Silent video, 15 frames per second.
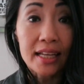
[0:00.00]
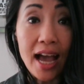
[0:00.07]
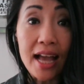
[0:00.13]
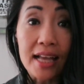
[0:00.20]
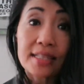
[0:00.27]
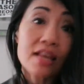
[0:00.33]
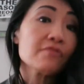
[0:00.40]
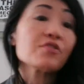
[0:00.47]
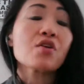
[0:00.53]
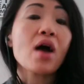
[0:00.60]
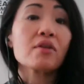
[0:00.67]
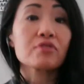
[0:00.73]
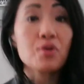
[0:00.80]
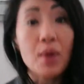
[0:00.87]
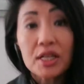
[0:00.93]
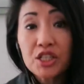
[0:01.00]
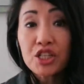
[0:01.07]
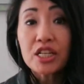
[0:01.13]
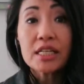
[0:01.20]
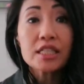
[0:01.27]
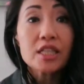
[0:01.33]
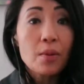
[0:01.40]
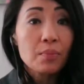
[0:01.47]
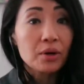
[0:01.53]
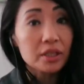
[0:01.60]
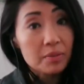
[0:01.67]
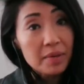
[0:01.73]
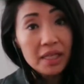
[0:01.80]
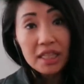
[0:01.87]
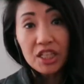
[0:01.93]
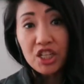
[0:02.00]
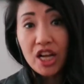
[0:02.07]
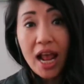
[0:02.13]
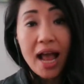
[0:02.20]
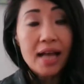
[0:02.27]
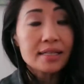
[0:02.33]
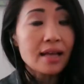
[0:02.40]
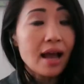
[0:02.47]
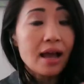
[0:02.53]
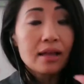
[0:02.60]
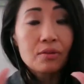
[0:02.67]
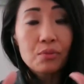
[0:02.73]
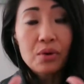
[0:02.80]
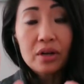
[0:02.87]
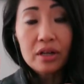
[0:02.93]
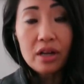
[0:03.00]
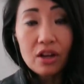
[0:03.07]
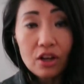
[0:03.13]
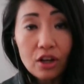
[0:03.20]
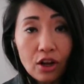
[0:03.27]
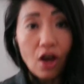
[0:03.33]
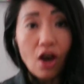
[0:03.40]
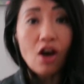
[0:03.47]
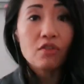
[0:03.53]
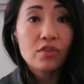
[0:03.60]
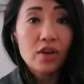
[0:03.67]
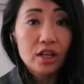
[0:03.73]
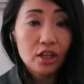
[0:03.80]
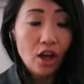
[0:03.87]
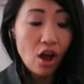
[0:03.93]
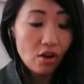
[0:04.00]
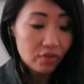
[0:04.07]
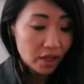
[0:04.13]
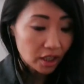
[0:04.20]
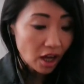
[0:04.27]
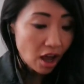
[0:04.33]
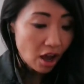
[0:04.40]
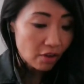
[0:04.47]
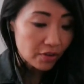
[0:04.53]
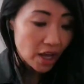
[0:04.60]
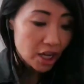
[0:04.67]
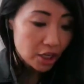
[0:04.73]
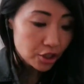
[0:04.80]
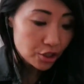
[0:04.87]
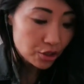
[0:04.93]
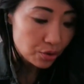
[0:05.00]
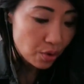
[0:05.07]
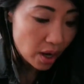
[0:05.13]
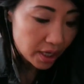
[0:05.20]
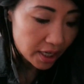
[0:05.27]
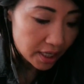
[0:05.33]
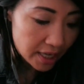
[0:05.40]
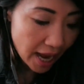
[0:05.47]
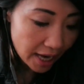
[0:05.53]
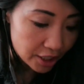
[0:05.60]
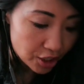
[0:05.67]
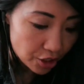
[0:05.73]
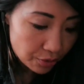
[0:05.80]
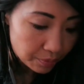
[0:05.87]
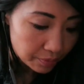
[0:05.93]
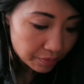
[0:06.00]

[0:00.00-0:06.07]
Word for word: Guys, if you have questions, put them in the chat. I would love to connect